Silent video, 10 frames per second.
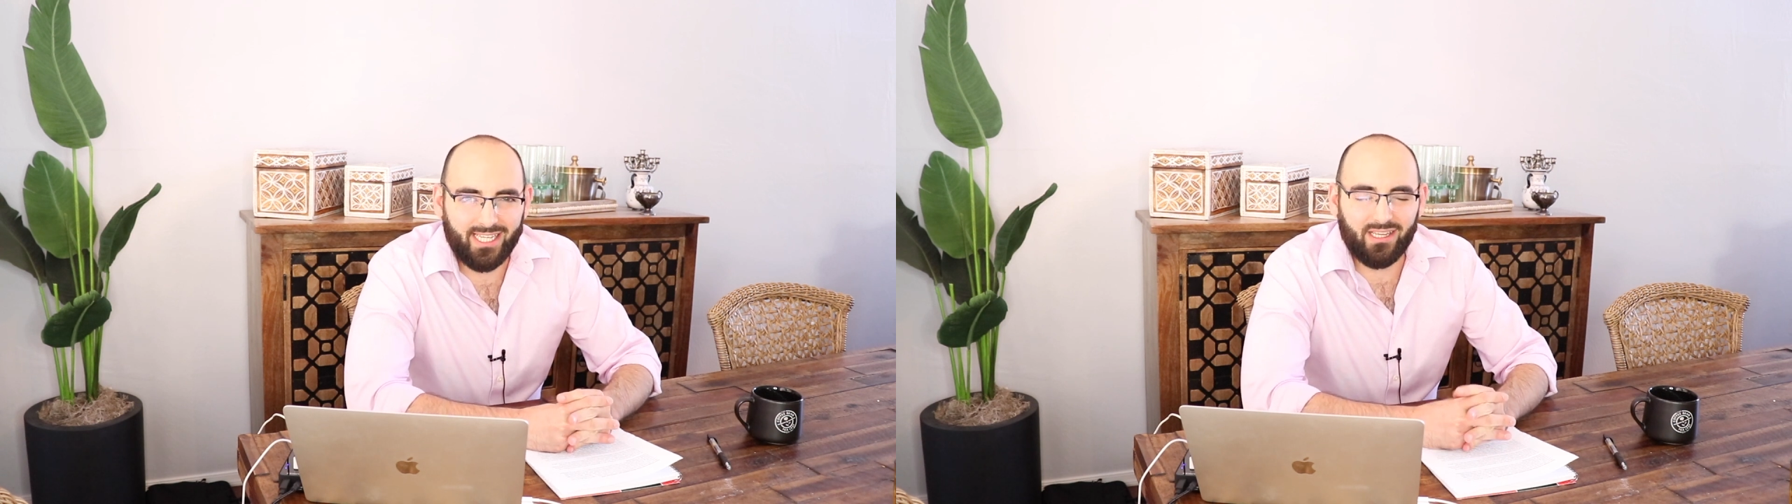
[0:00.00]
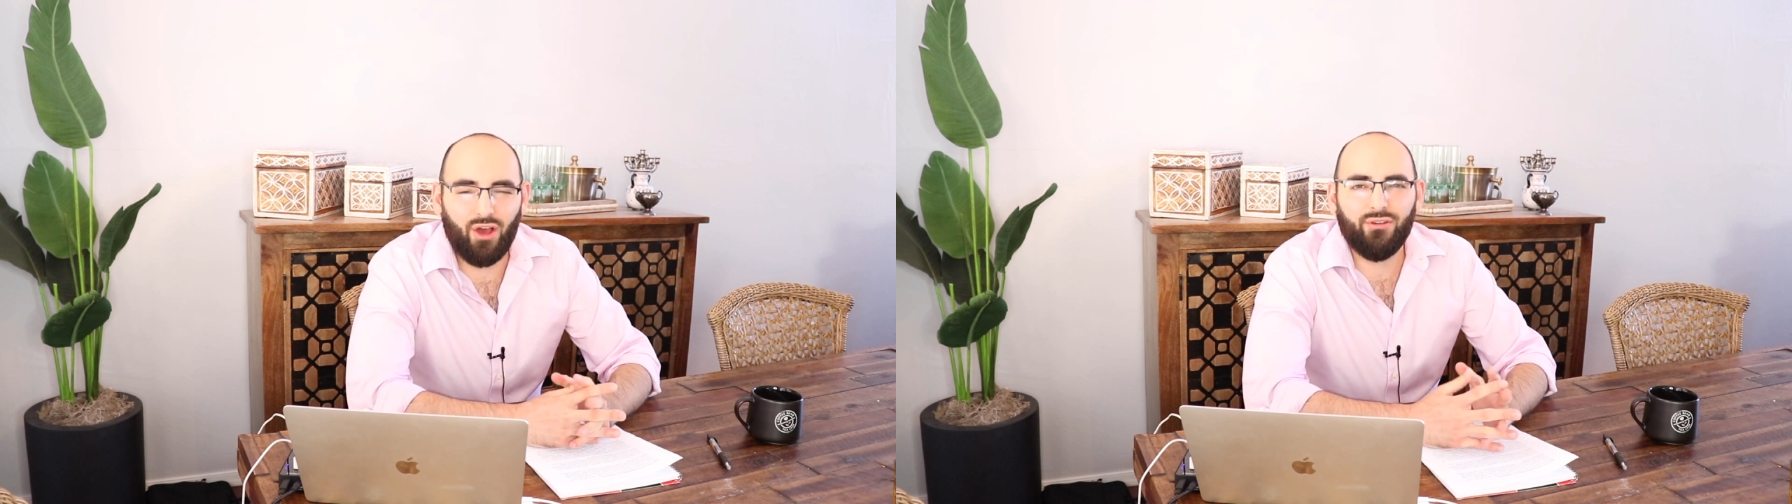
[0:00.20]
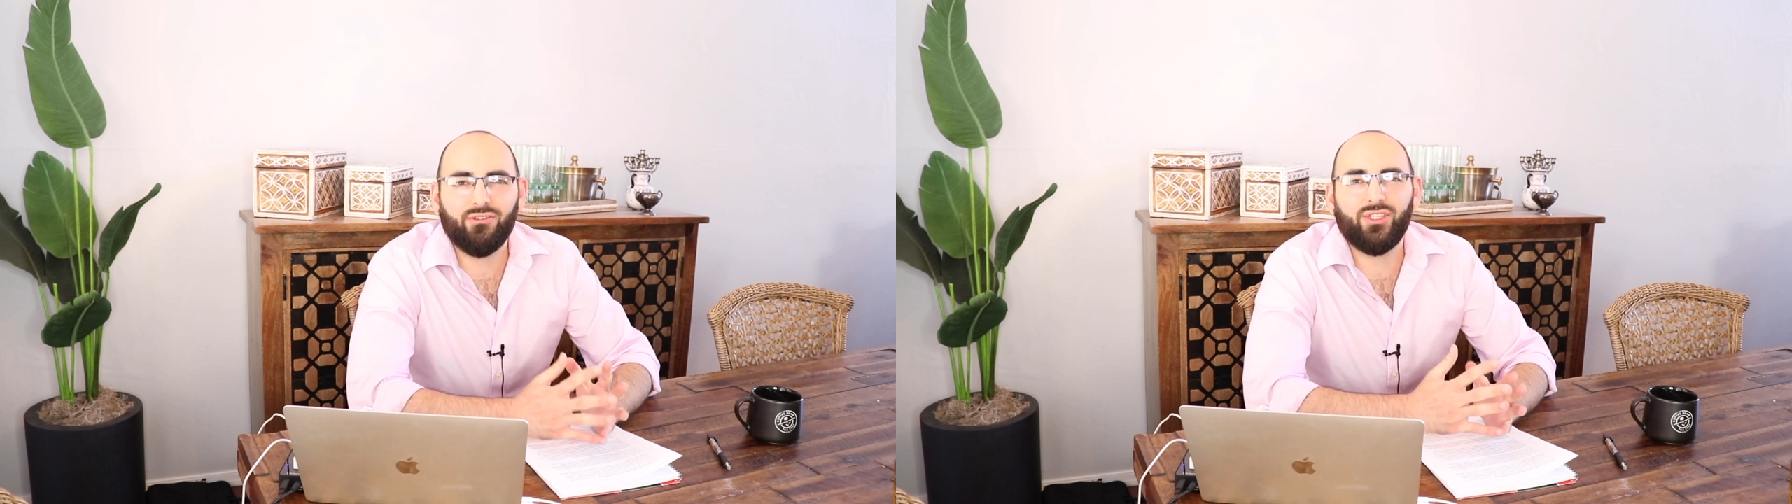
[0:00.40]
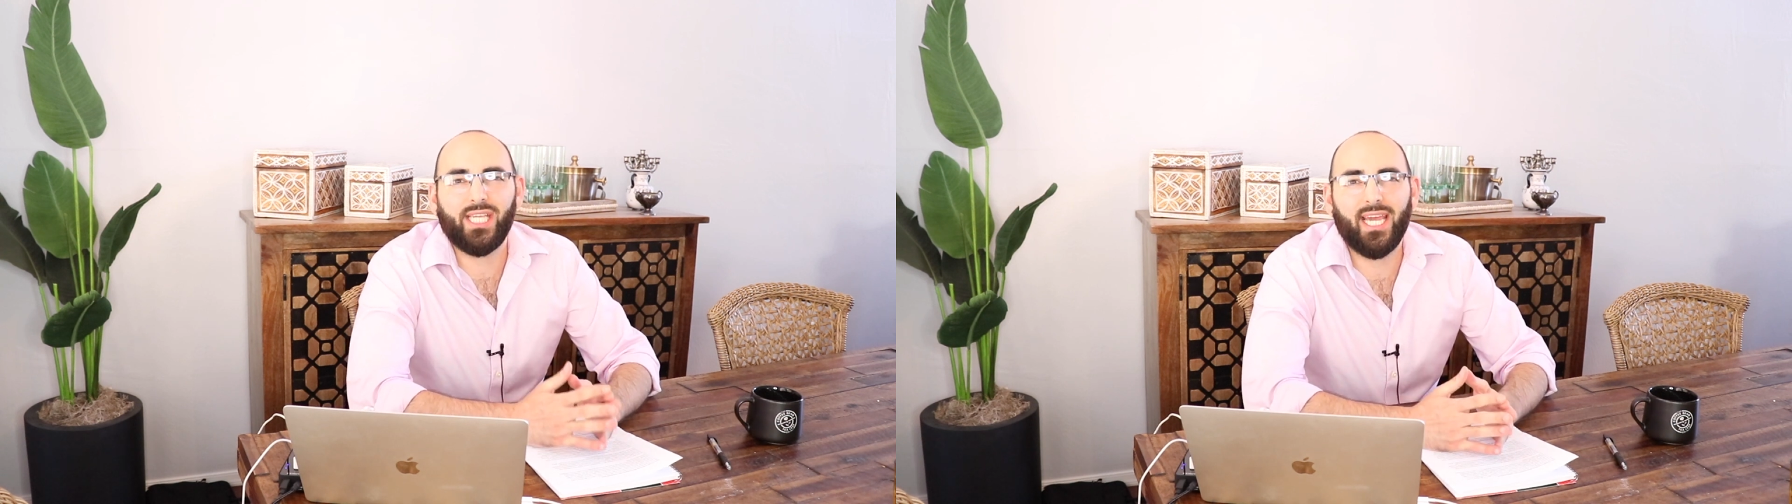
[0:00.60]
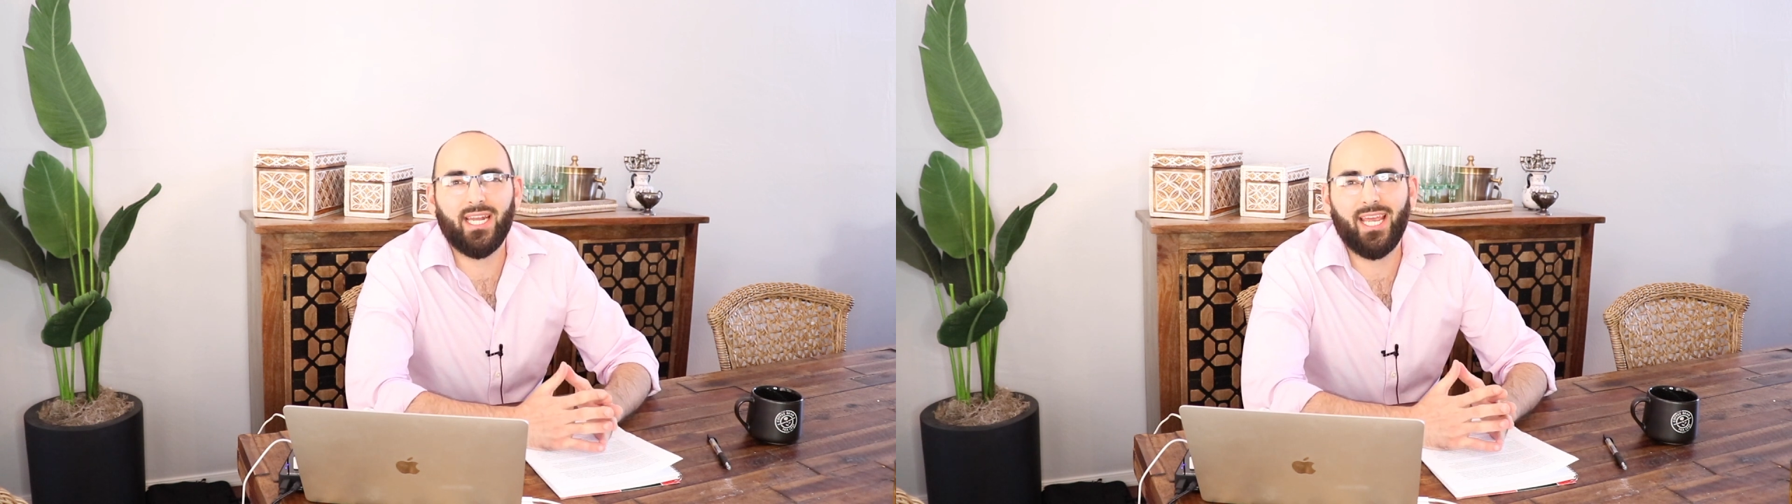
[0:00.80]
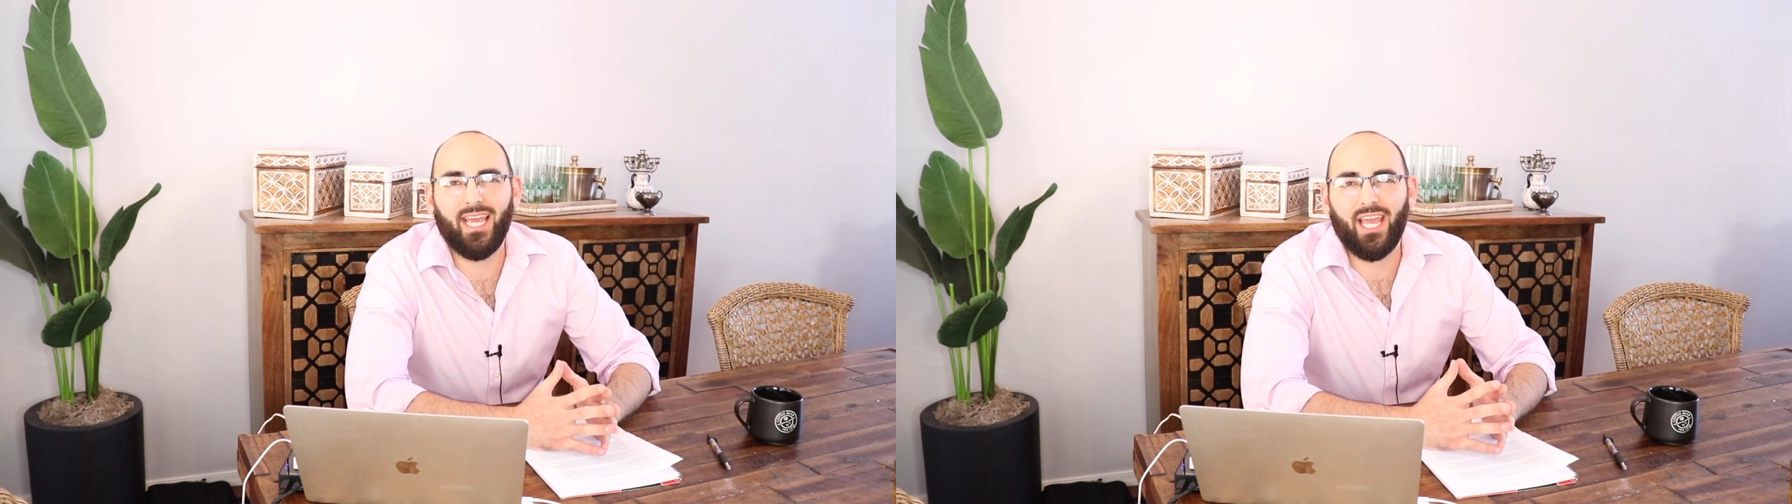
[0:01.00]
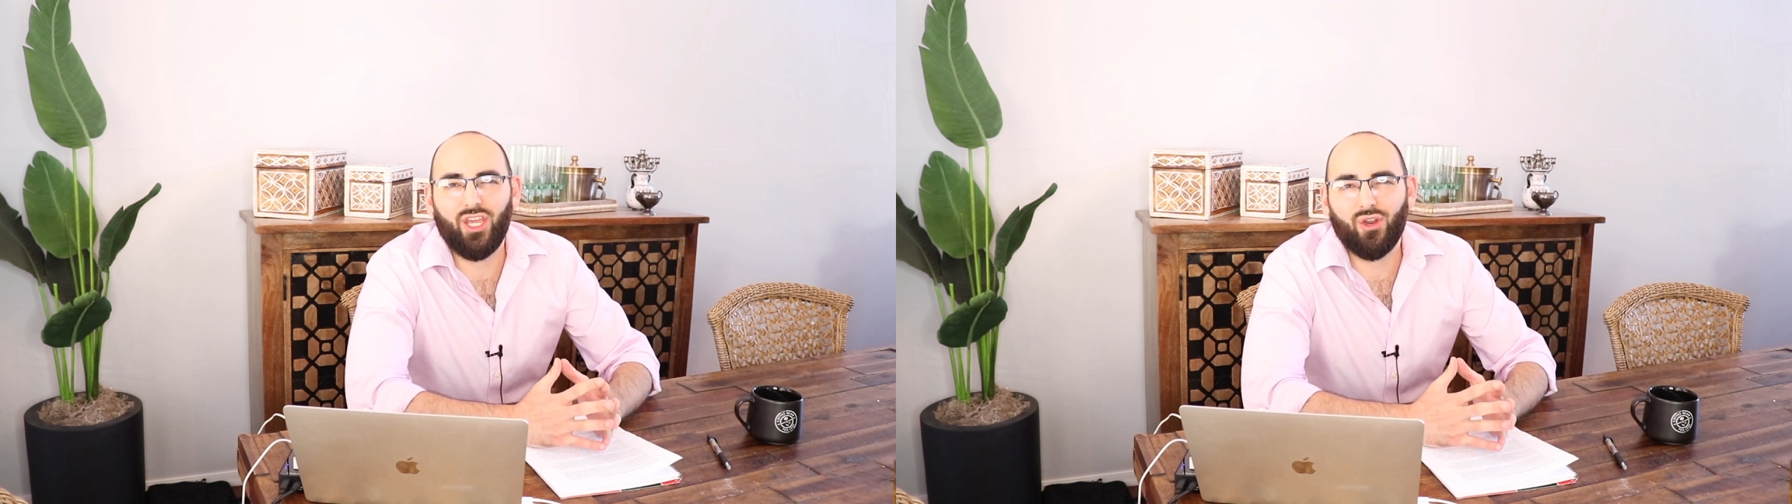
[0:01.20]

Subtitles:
is understanding